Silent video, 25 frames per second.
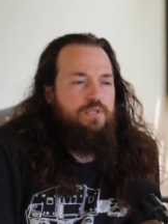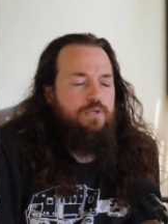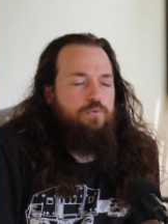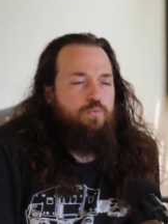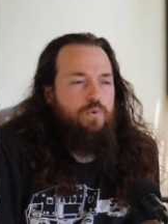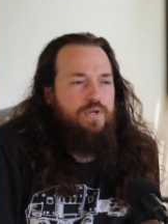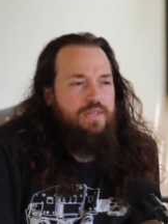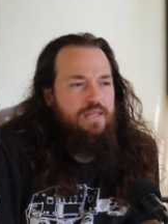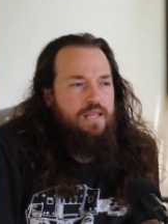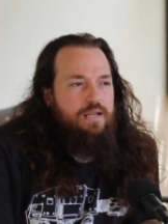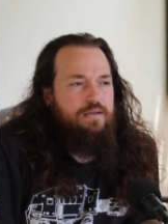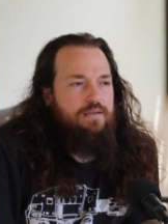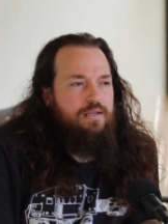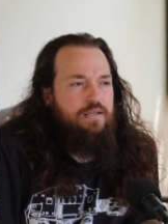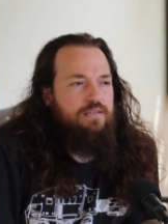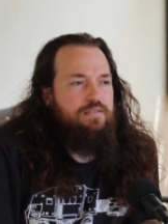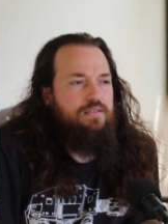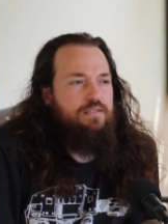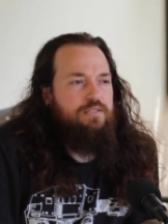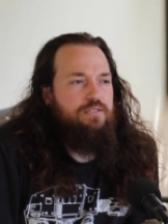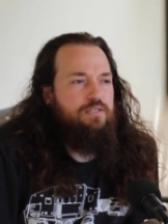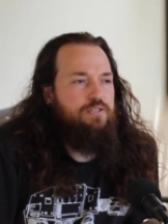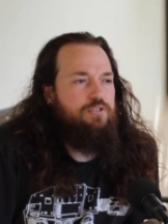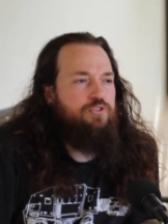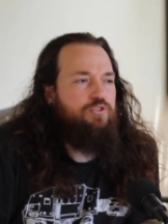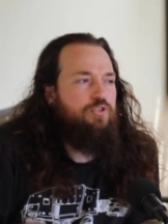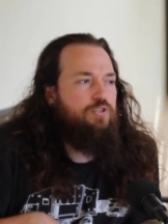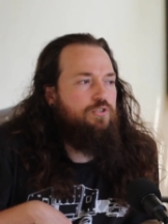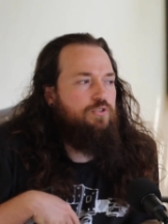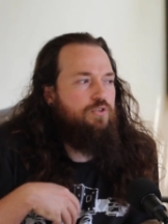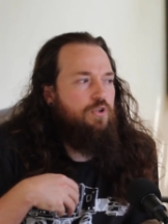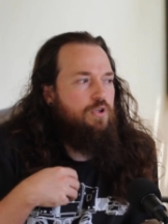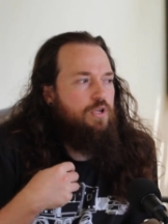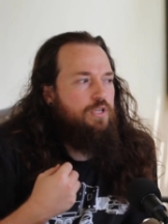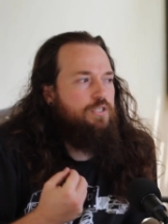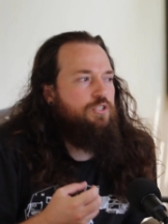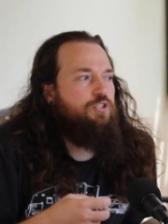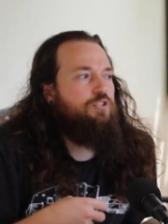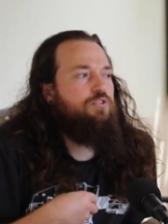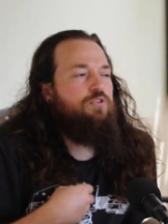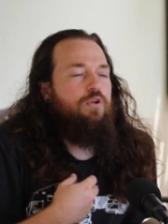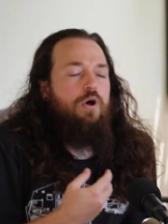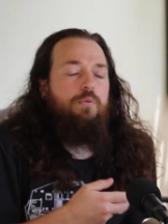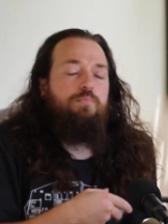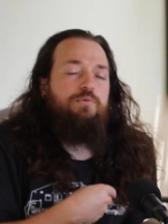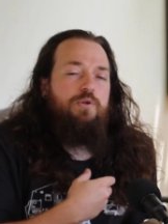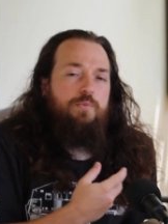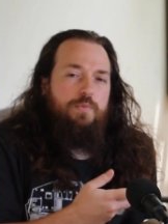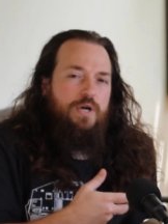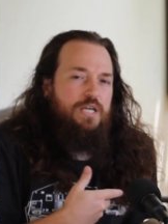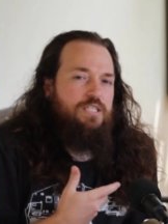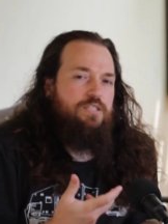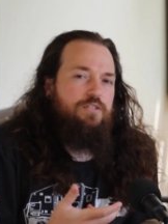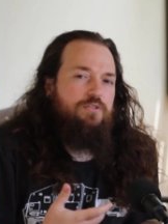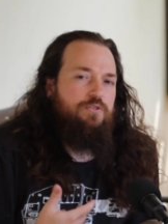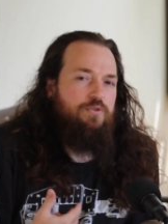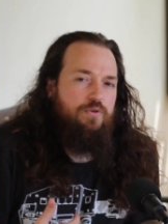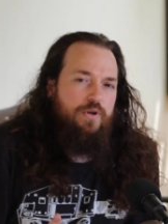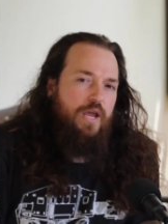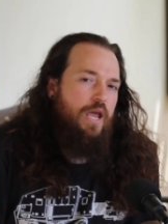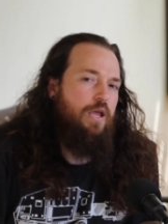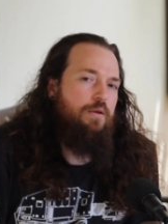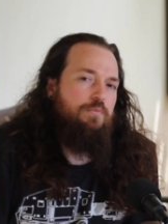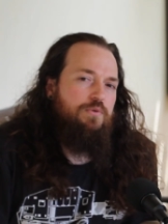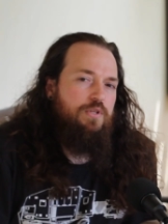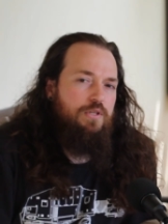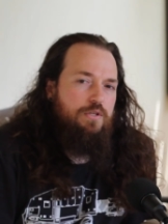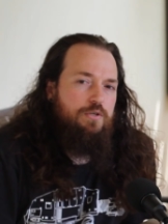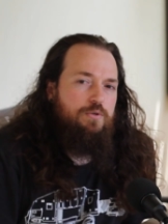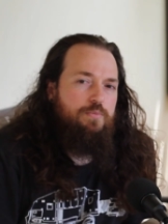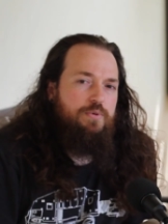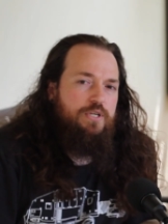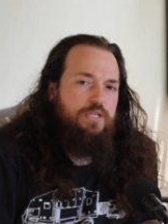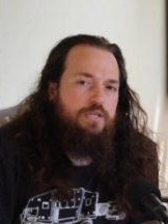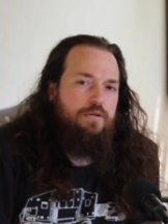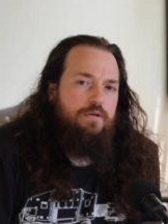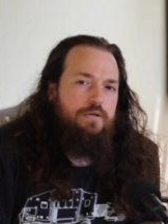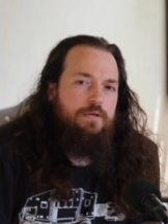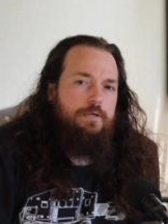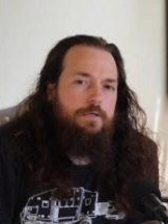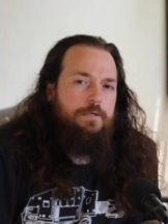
And what that does is it's just it just optimizes your games a little bit.